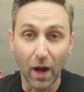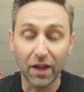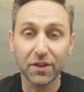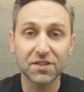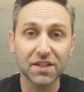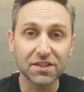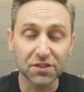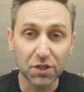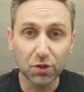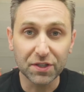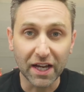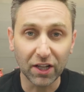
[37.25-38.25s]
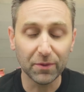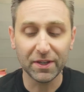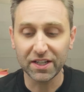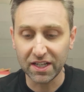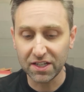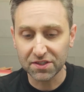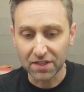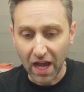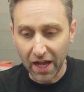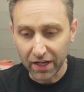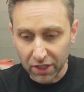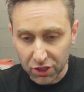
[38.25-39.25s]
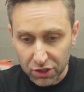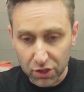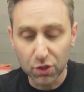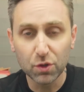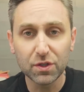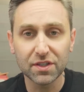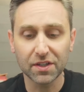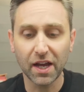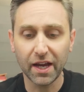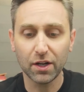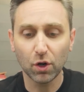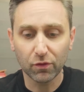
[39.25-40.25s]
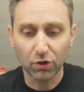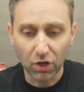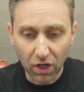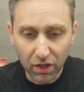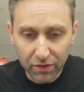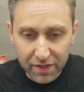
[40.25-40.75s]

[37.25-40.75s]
While this is new to Element, it is not a new design overall.